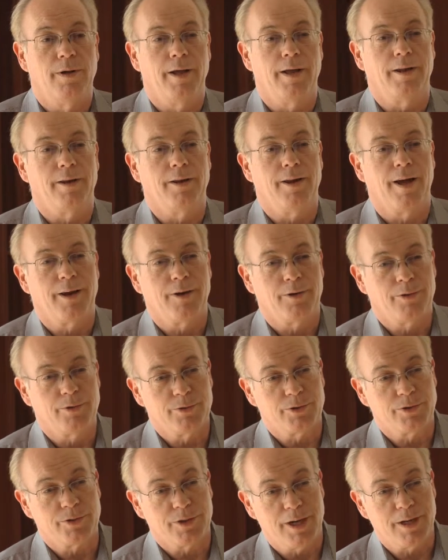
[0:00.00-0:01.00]
and not
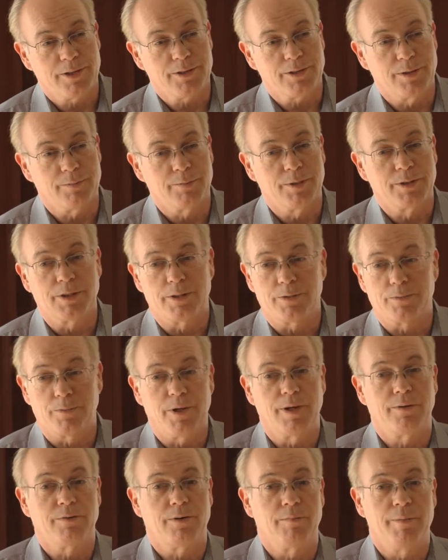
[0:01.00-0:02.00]
lose suction, which is
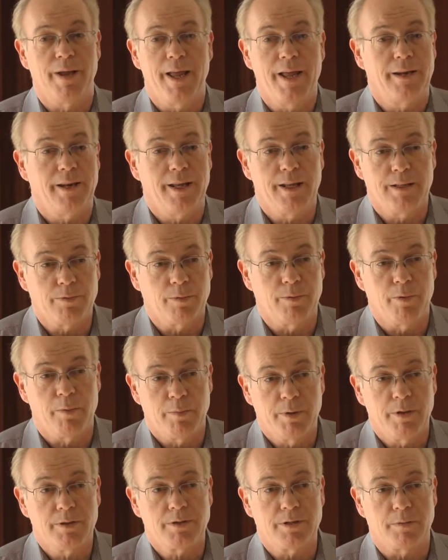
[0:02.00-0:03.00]
one of our mandates when we
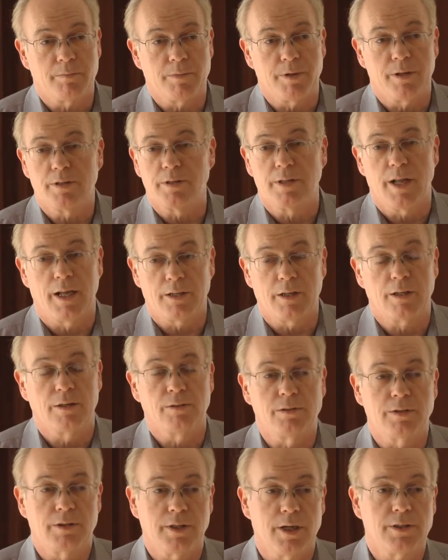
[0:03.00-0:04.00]
build separators, not to
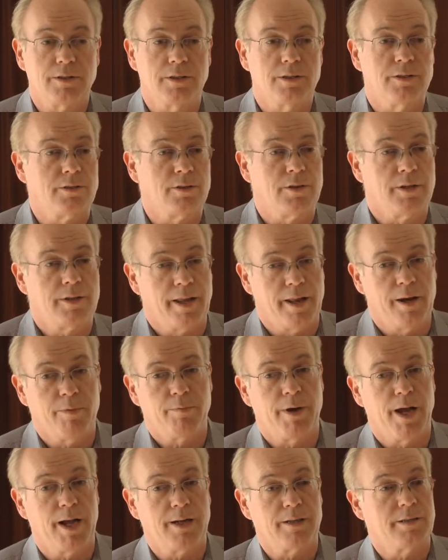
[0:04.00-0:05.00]
lose suction, so the dental
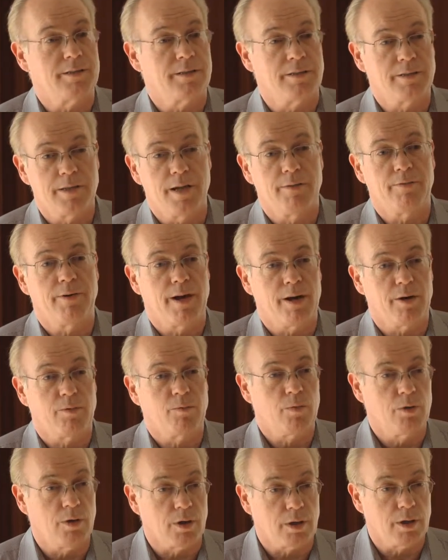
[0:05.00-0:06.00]
practice is never out of
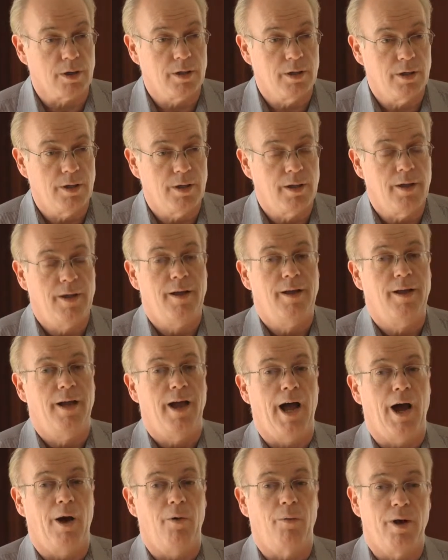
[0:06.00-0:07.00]
work.
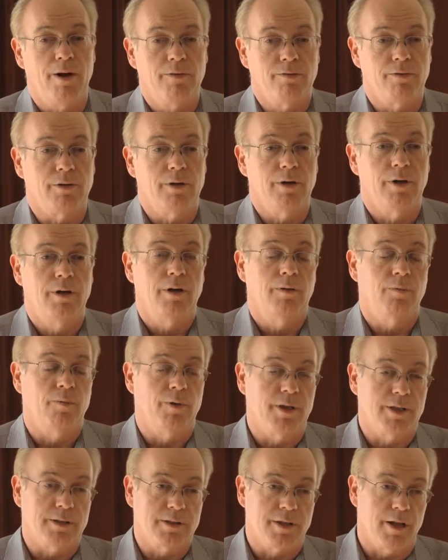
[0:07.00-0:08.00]
However,
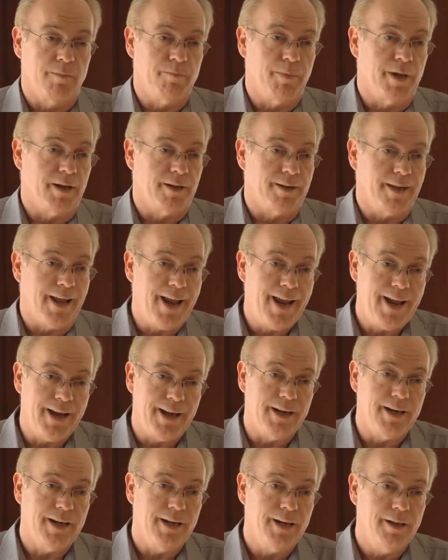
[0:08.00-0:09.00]
when it's not
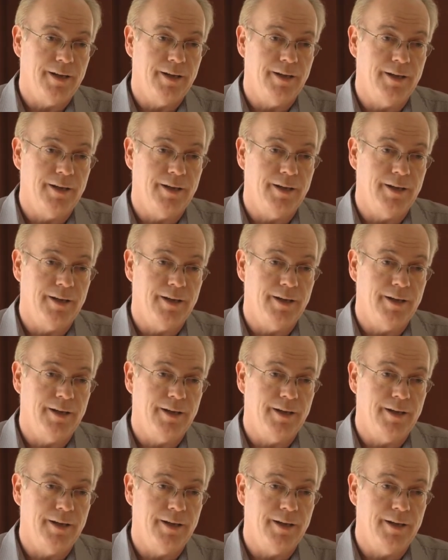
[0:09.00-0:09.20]
maintained,